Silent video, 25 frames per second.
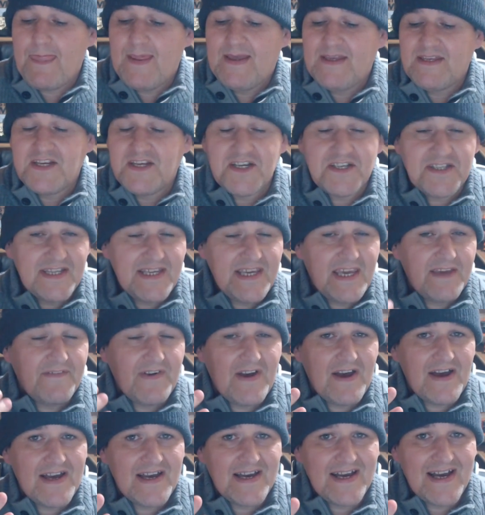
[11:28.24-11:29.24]
Just think of
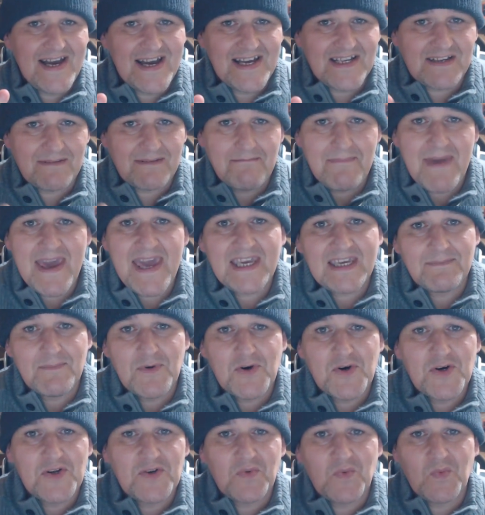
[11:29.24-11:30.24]
it as a mech
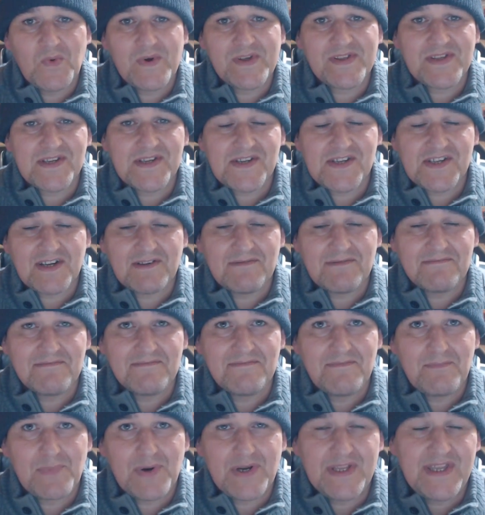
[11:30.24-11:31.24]
mod with
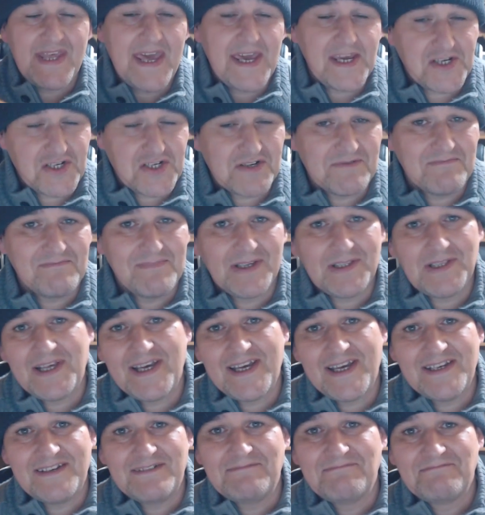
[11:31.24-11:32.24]
some protection built
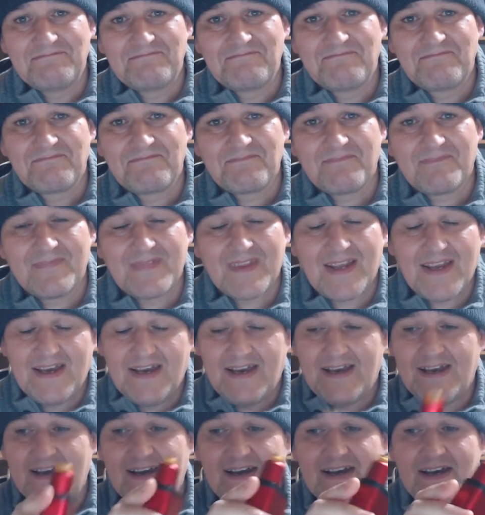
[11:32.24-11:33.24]
in.
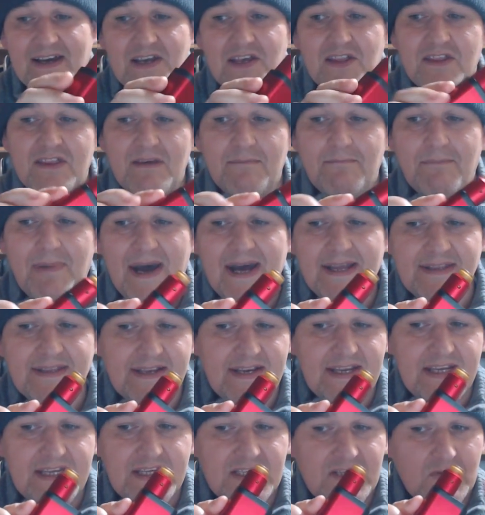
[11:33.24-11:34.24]
The
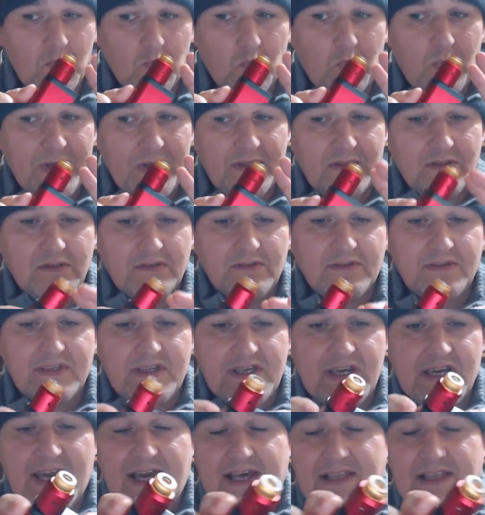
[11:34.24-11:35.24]
batteries will, you get a